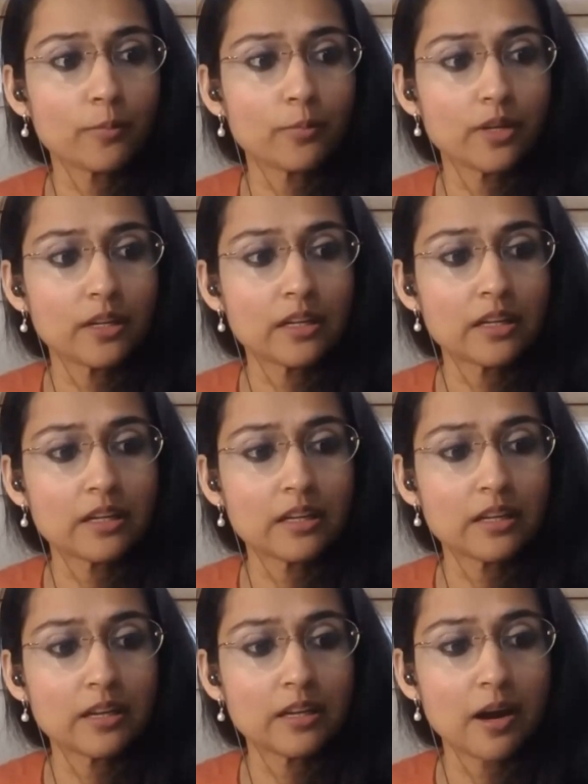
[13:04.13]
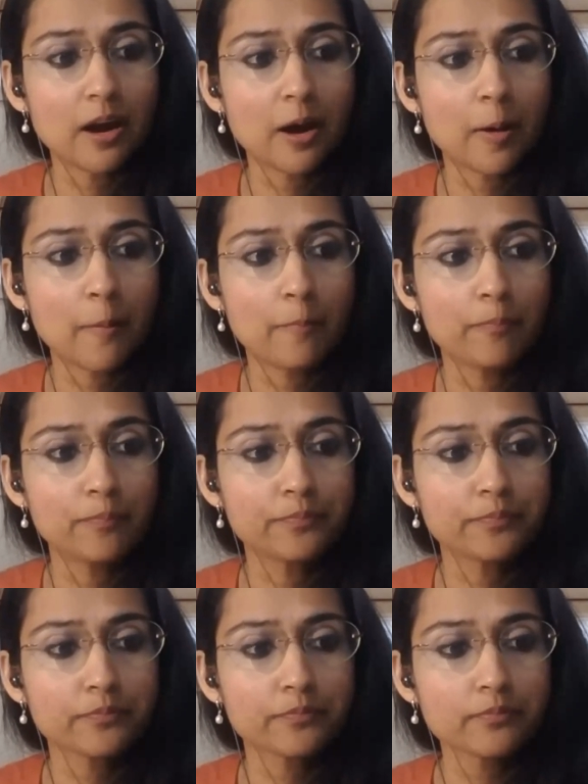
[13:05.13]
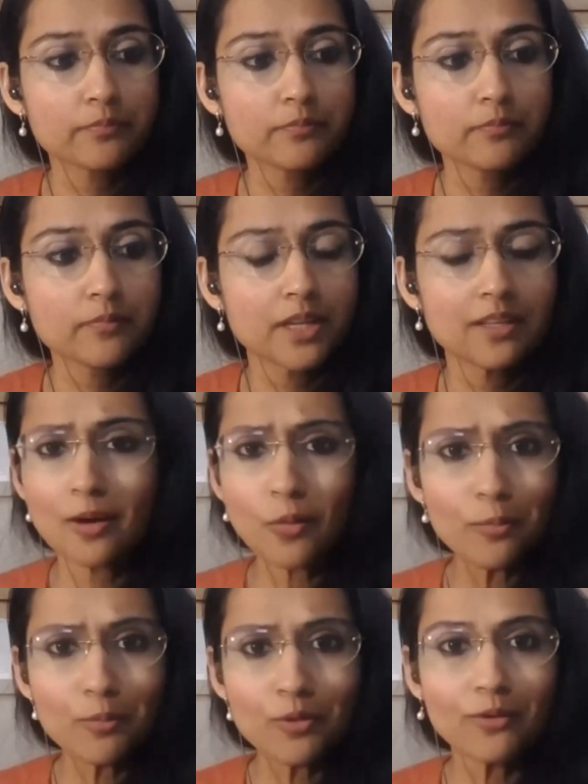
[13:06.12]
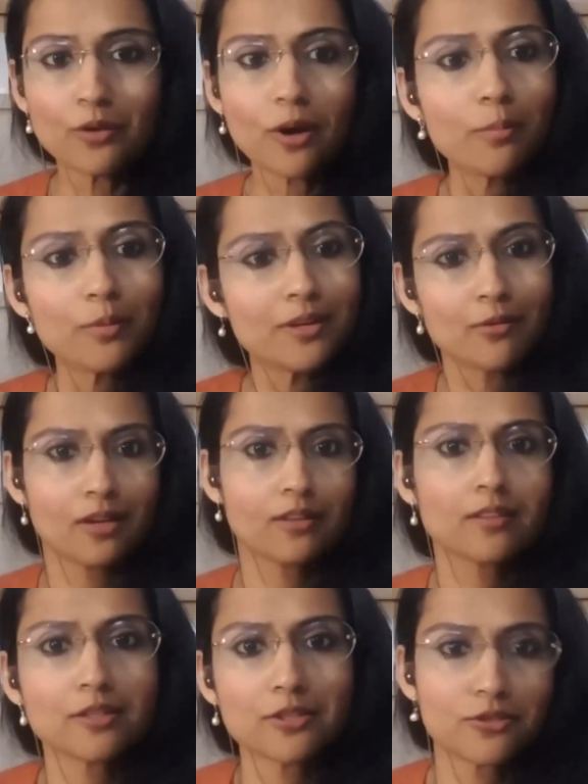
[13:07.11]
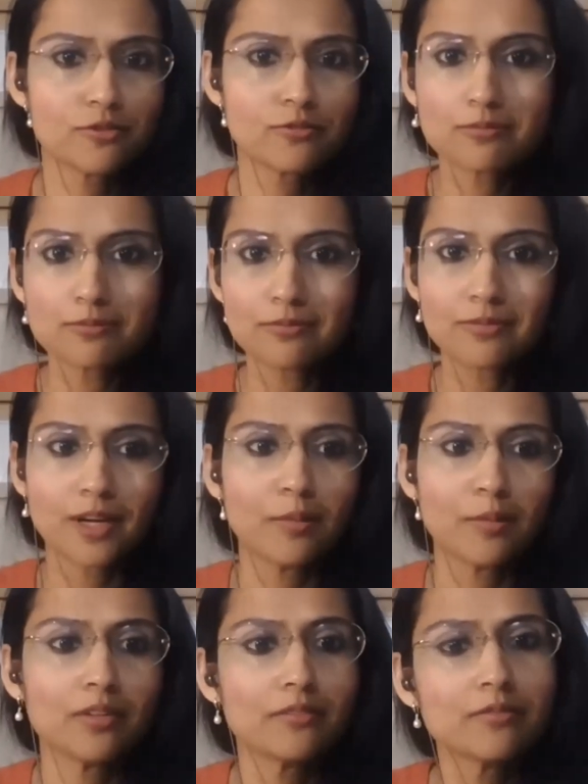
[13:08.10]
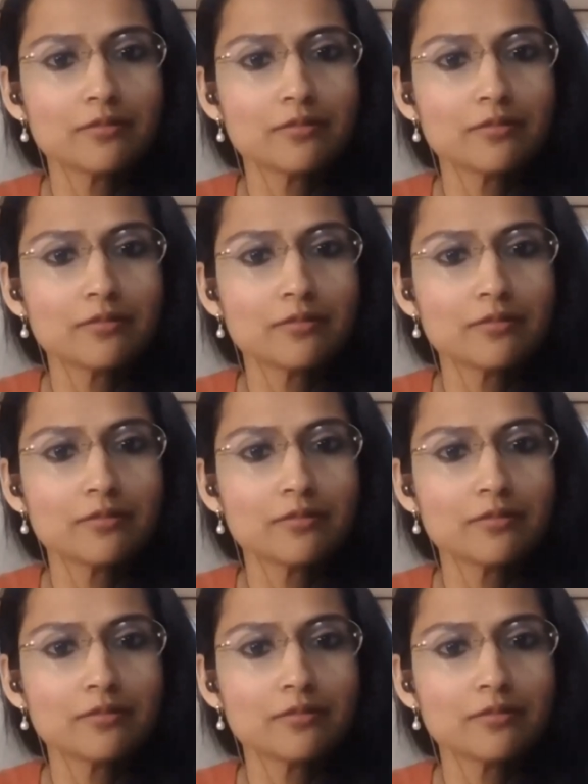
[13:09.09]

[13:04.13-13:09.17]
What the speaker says: be the right thing to do, I believe.